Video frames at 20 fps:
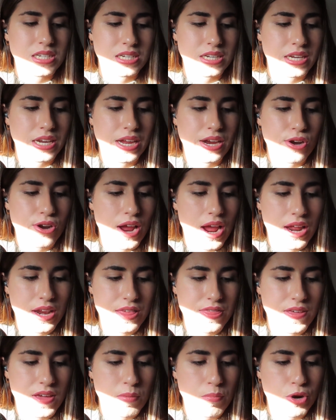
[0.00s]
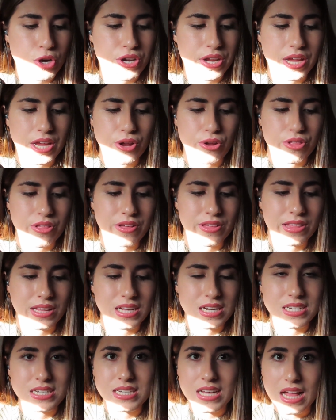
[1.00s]
didn't hear anything
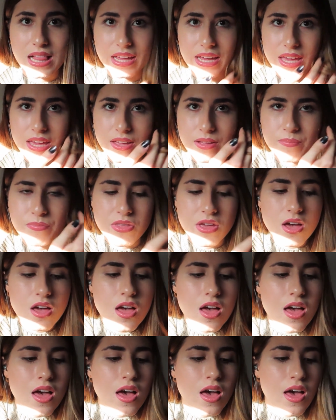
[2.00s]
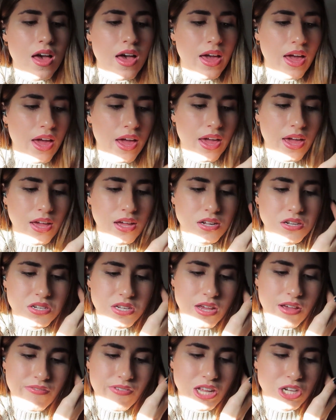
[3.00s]
particularly telling, and
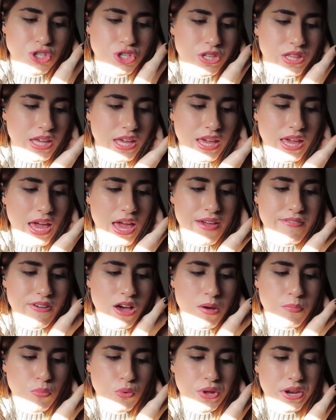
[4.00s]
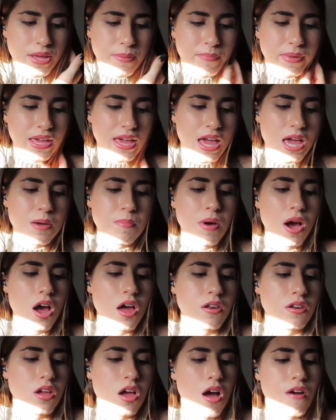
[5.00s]
eventually gave up when it became
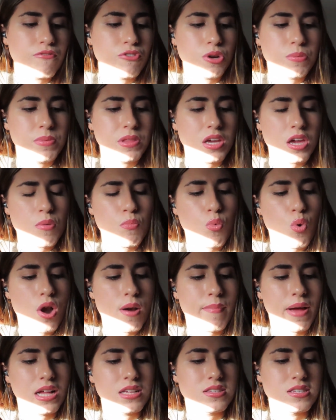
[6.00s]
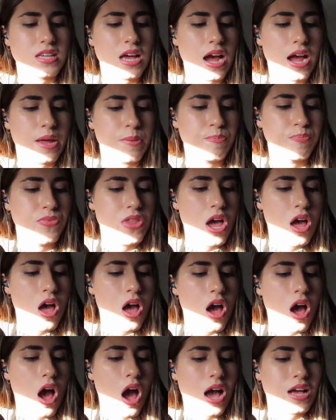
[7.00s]
uncomfortably warm outside.
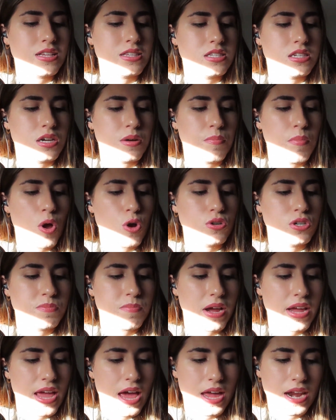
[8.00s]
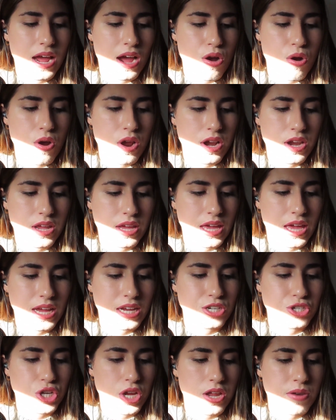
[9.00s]
I still poked my head out on
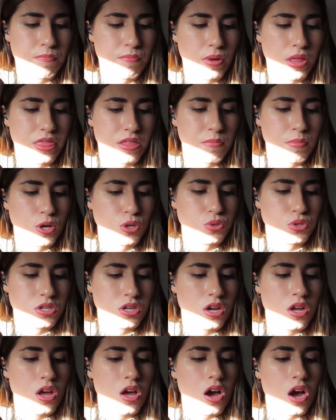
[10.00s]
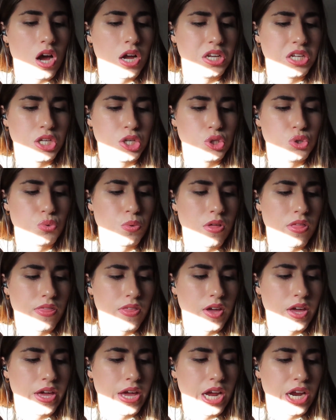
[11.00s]
occasion, but the most unusual
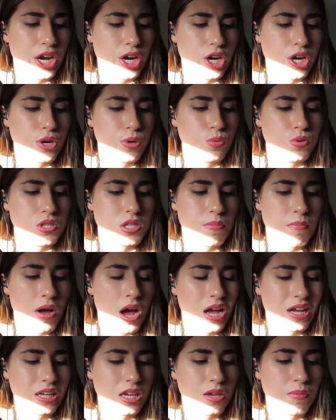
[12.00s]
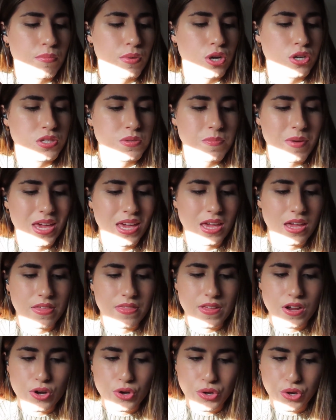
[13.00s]
thing I heard was the mockingbirds making
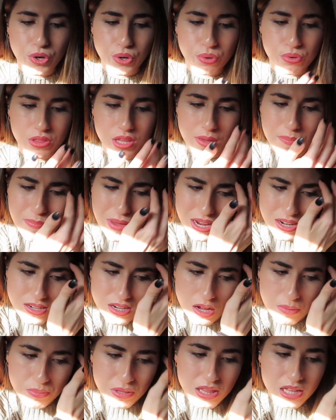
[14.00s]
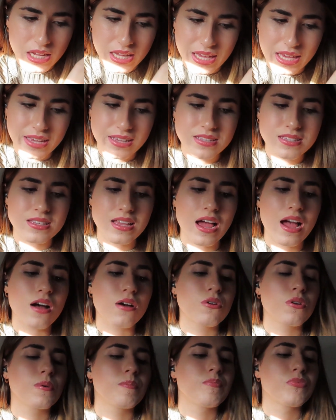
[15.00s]
their newly picked up clicking
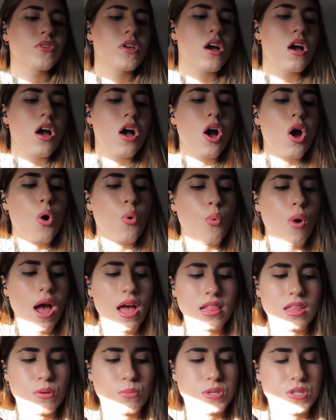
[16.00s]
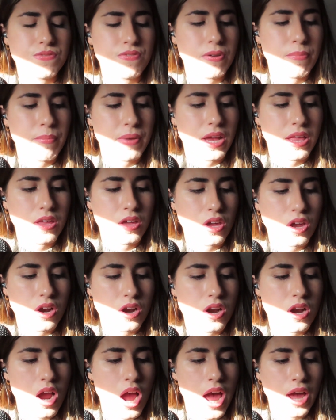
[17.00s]
sound. While it was
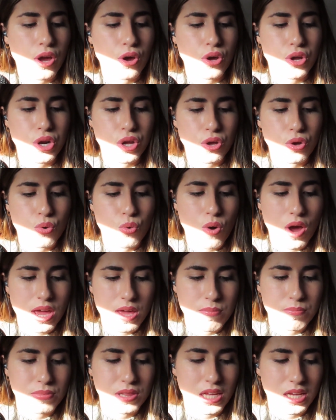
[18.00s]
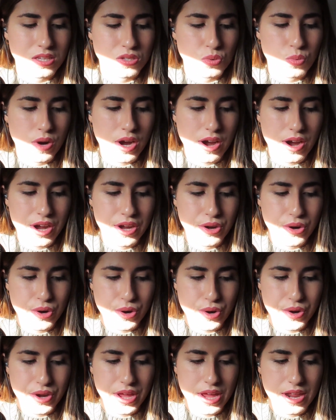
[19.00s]
familiar, I couldn't quite place where I'd
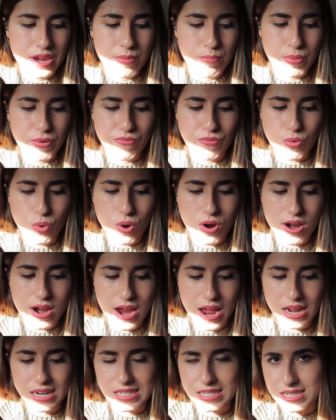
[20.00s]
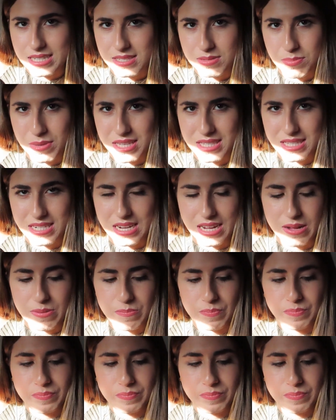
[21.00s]
heard it before and dismissed it.